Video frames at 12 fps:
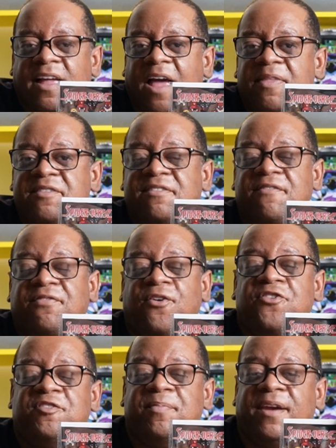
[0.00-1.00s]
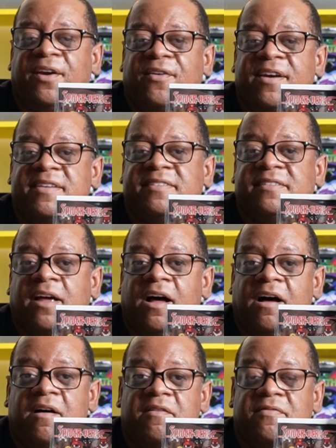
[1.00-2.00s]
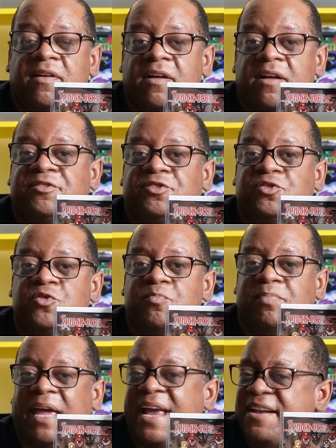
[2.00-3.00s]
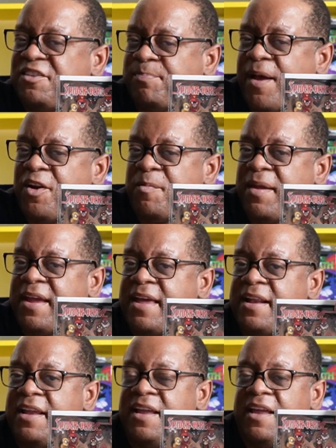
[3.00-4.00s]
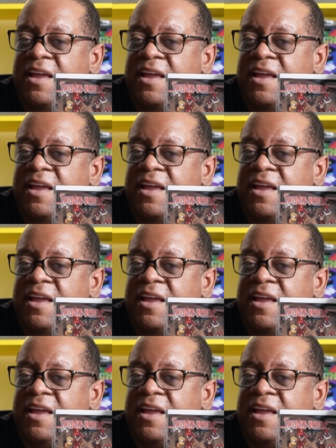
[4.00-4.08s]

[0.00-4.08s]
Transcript: And this is the first appearance of Supeda Spider-Man